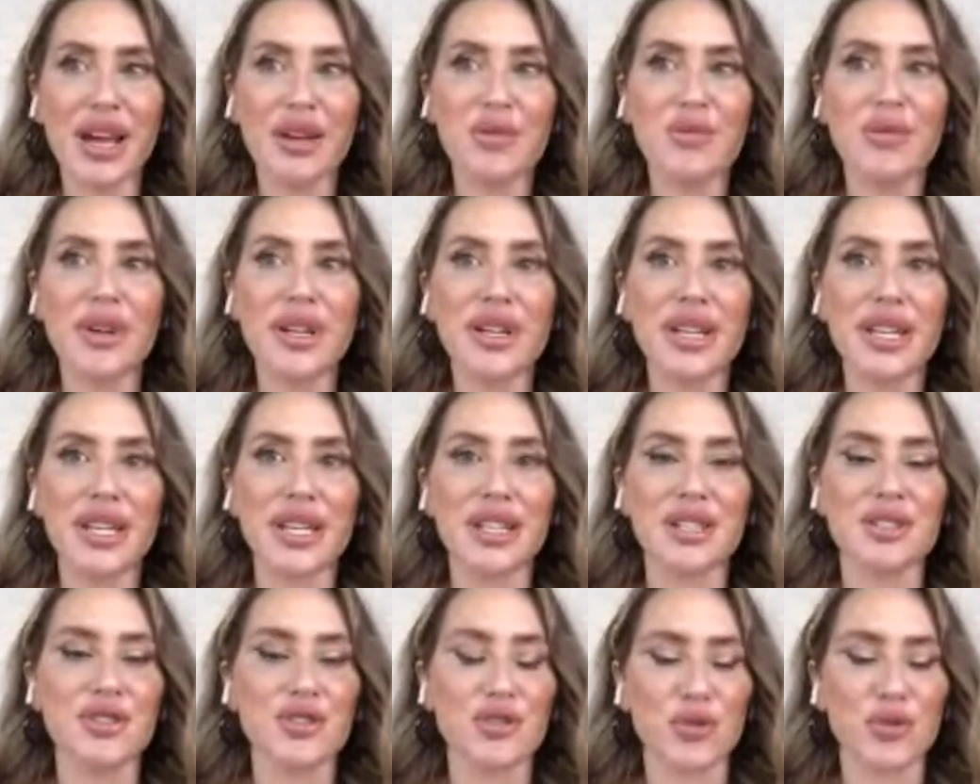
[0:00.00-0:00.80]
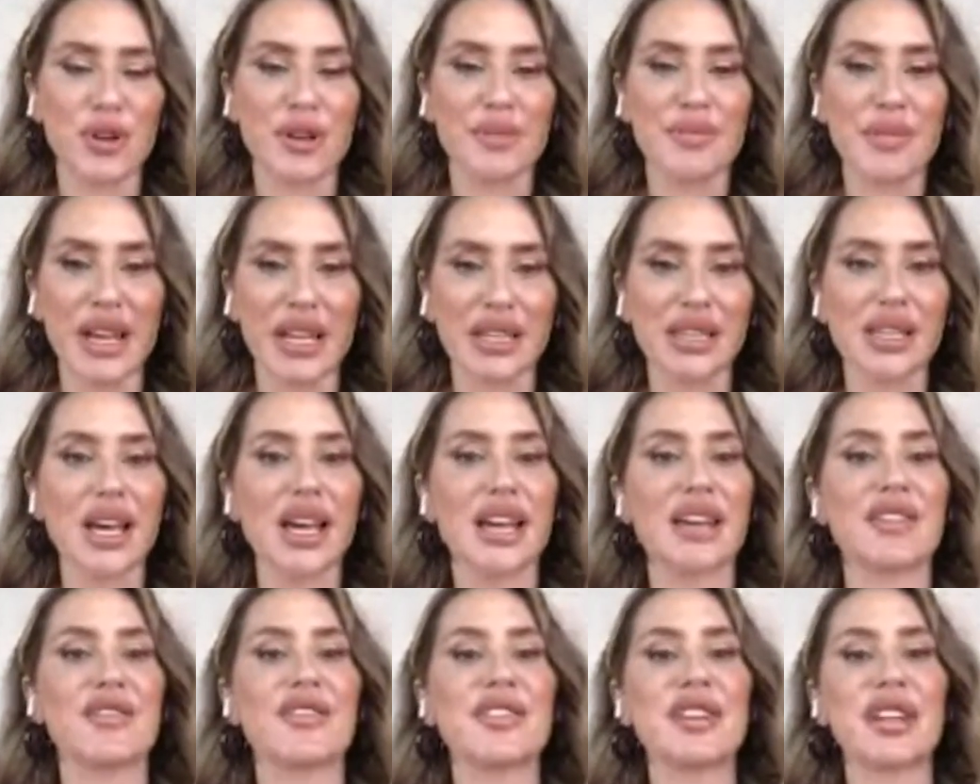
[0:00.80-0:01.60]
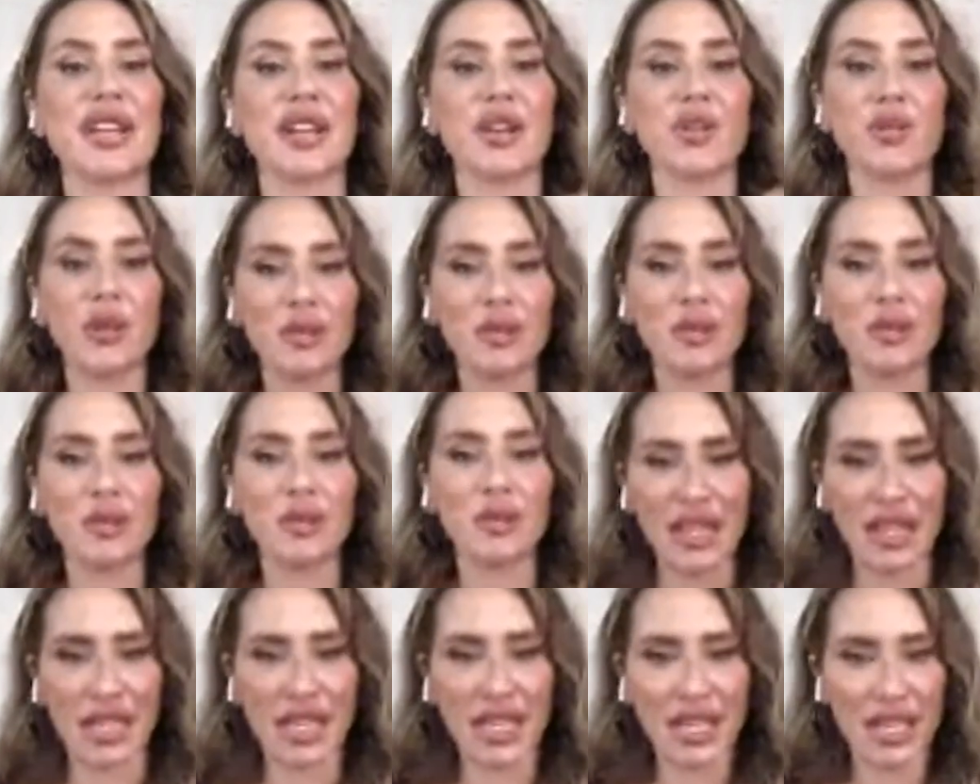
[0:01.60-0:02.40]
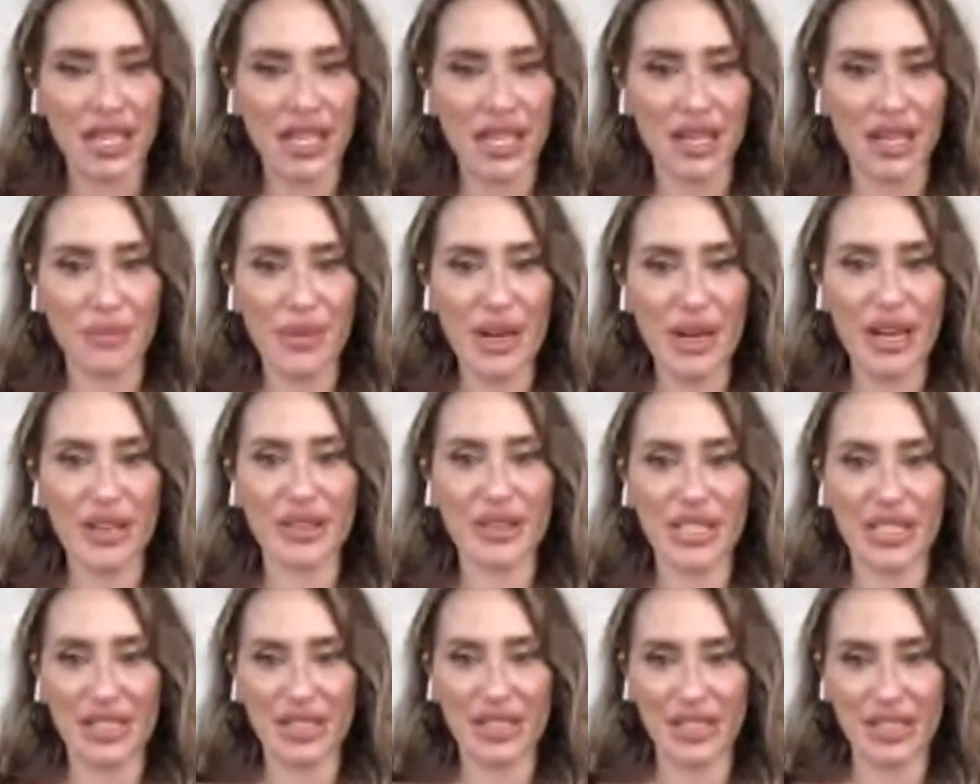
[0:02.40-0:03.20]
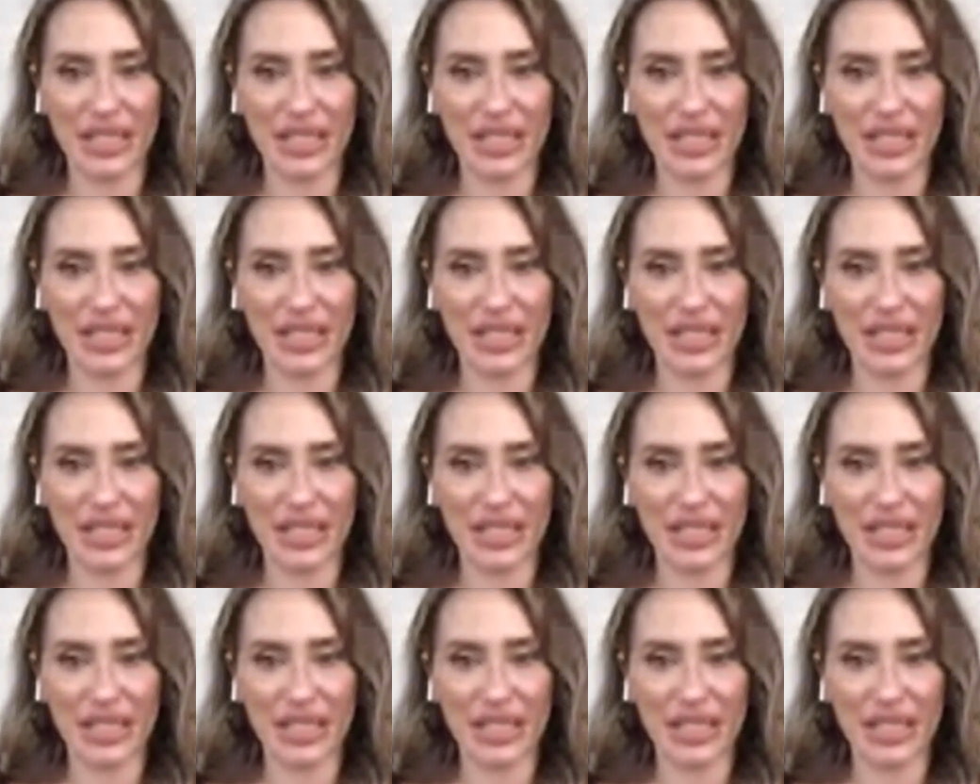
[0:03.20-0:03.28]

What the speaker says: want to enjoy my life, and I don't want to be thinking about these